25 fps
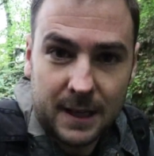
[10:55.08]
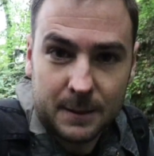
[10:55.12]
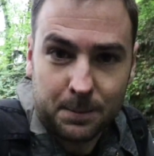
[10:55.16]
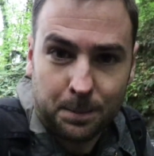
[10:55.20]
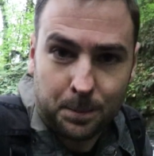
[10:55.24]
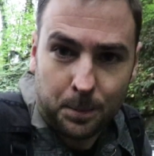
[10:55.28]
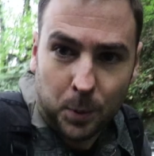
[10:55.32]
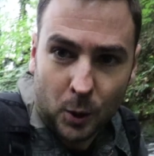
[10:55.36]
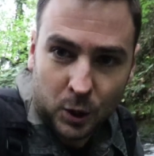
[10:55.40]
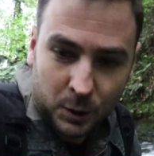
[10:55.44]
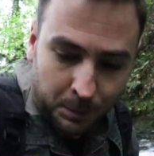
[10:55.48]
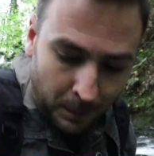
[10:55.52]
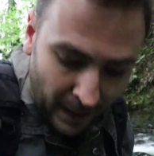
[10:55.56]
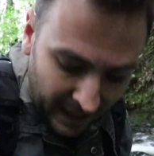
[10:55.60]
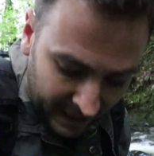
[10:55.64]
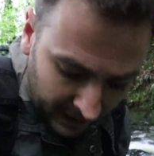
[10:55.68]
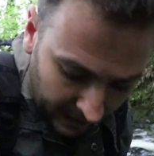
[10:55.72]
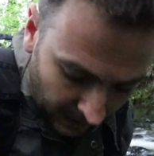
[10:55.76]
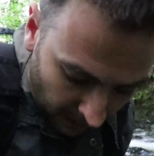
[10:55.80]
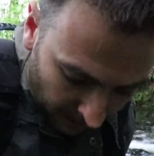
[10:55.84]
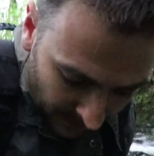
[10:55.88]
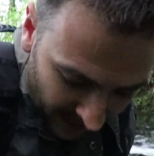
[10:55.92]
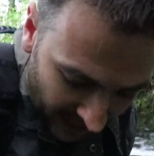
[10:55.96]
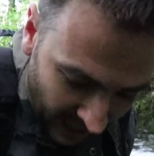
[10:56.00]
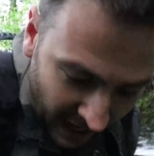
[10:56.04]
Let's push back
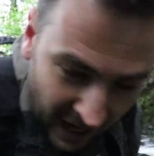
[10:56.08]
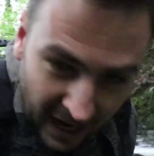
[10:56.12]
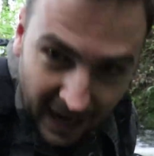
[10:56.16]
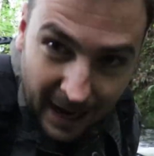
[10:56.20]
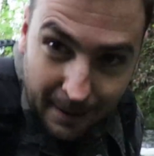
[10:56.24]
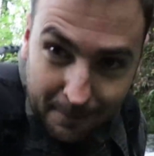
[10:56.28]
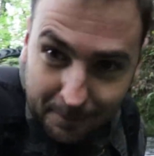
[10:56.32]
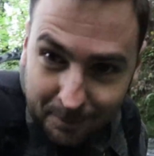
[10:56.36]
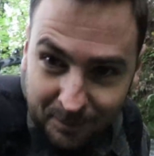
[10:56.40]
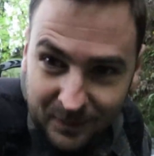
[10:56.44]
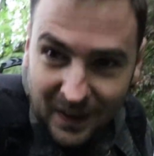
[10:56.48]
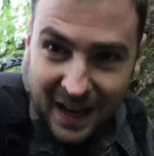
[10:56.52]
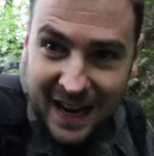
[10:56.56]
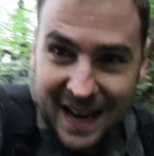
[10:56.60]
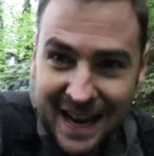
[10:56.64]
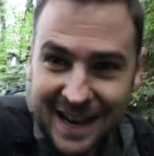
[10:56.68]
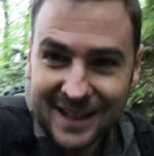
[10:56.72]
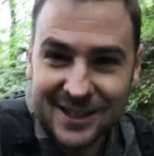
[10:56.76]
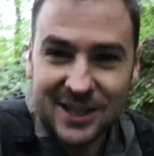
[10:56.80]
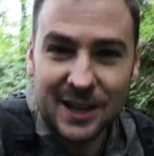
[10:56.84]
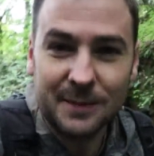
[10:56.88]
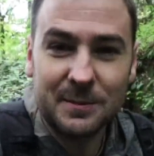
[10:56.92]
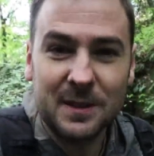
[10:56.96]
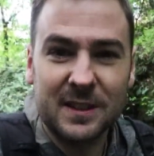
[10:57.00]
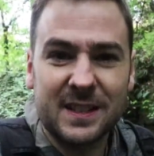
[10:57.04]
a little bit.
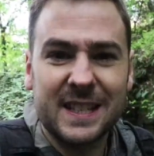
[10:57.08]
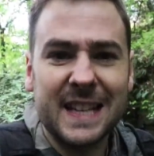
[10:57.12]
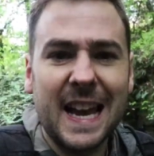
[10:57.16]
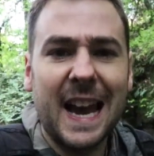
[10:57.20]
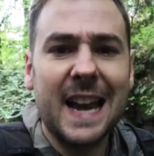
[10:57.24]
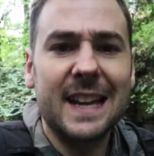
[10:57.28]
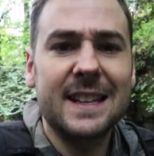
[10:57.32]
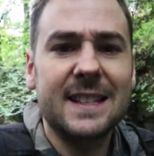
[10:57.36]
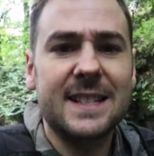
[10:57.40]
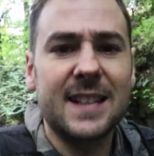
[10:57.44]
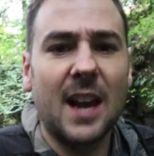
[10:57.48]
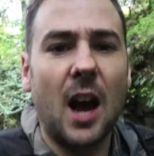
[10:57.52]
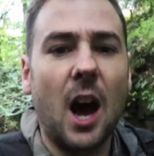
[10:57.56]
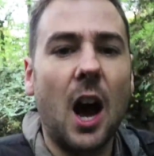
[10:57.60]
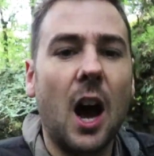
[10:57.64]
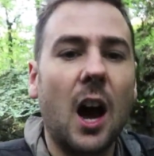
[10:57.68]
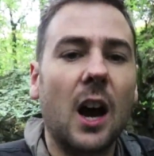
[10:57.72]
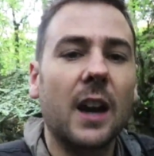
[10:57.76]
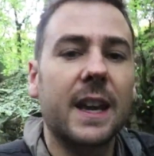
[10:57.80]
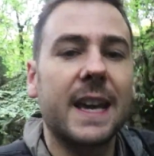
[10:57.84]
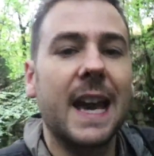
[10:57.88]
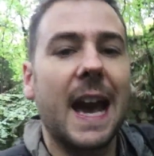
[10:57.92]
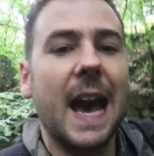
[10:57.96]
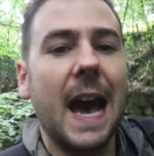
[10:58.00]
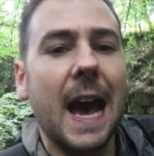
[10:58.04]
In terms of settings,
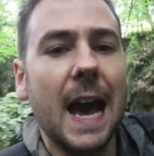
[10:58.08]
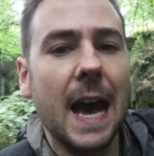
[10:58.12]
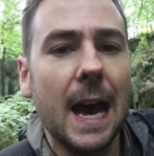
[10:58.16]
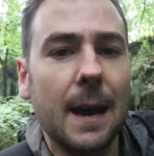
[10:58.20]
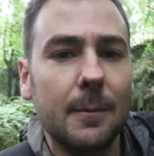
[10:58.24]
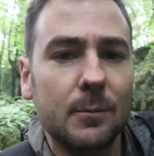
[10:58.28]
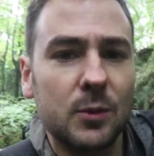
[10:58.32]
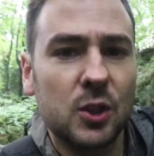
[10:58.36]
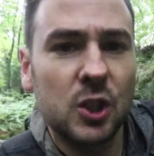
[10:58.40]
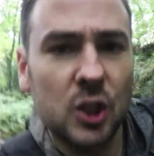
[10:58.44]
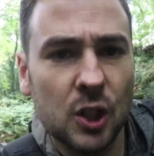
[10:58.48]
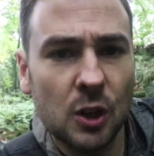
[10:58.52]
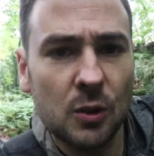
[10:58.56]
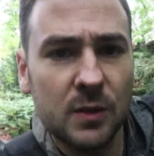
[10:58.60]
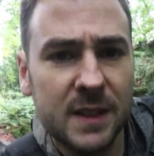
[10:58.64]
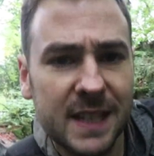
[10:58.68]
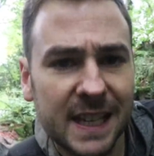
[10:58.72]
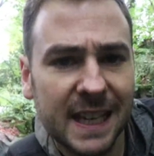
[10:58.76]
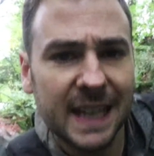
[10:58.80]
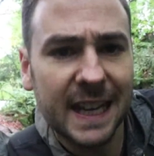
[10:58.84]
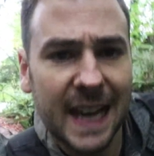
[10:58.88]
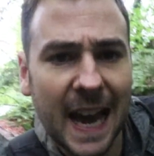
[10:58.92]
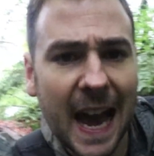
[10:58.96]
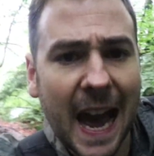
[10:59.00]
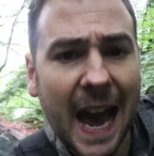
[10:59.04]
I am
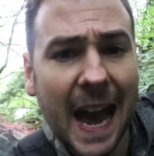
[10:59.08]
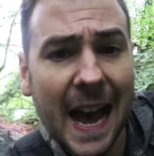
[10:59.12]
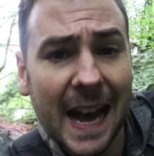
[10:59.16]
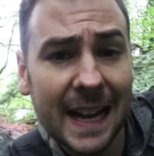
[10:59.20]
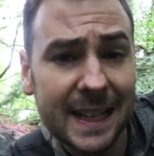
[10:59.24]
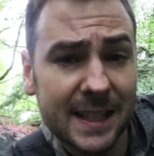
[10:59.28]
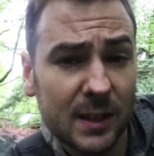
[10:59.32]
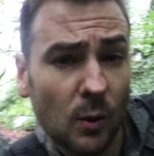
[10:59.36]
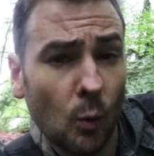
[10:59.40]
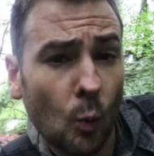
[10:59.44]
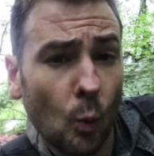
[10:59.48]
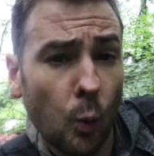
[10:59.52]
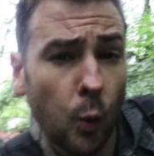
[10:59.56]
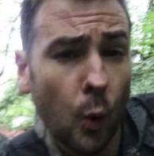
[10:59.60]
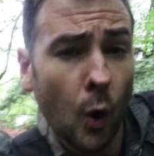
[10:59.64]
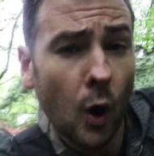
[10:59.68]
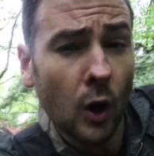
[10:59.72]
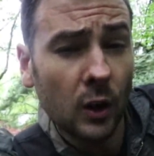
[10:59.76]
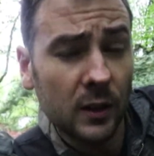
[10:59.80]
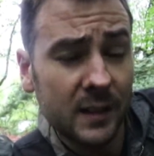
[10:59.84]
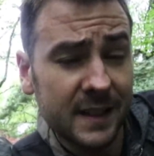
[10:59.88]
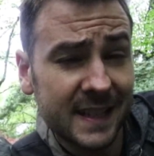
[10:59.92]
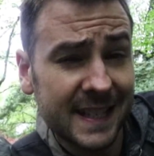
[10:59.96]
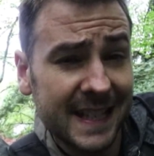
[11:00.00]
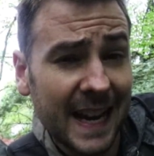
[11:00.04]
shooting at
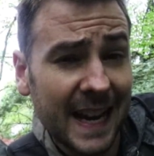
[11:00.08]
1